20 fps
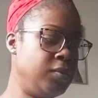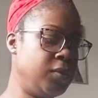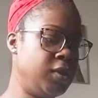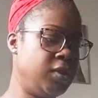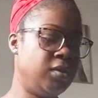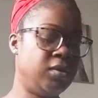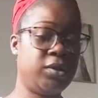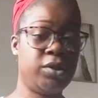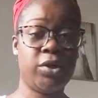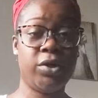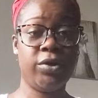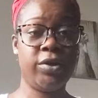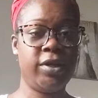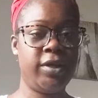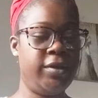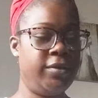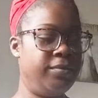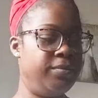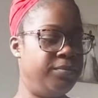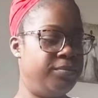
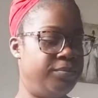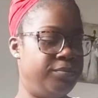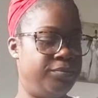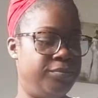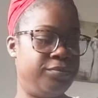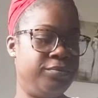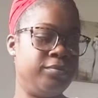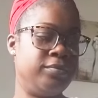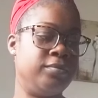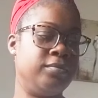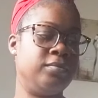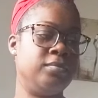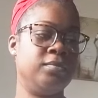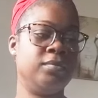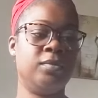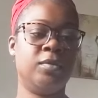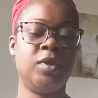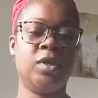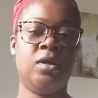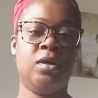Target.
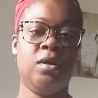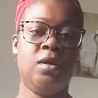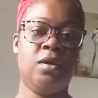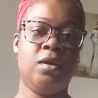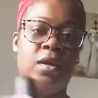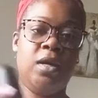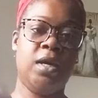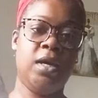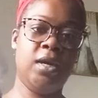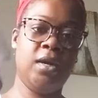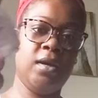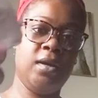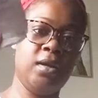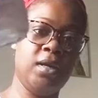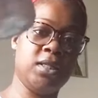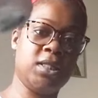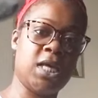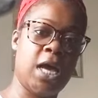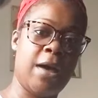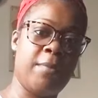And
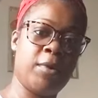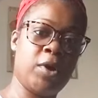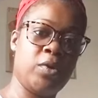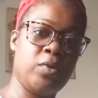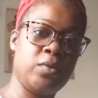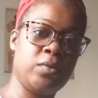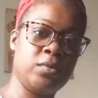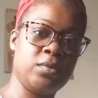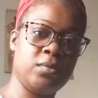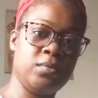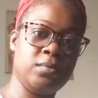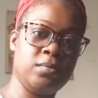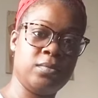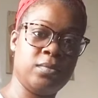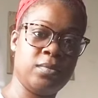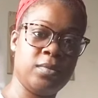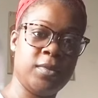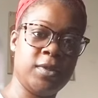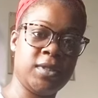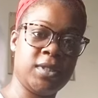top coat
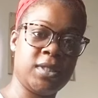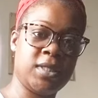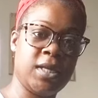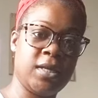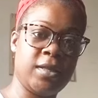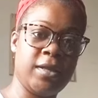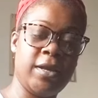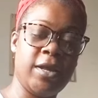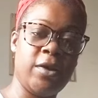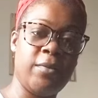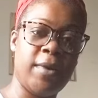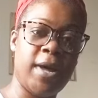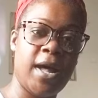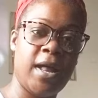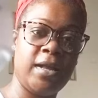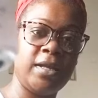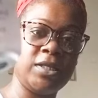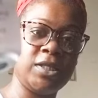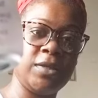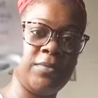to set the nail
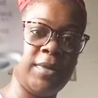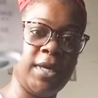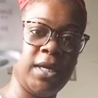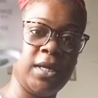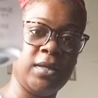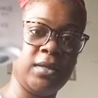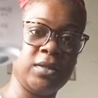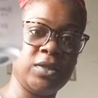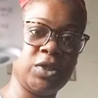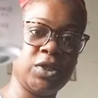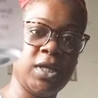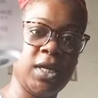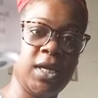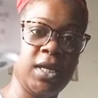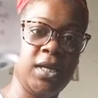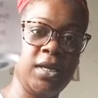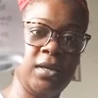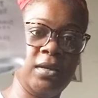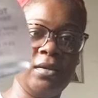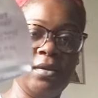polish and make it look shiny.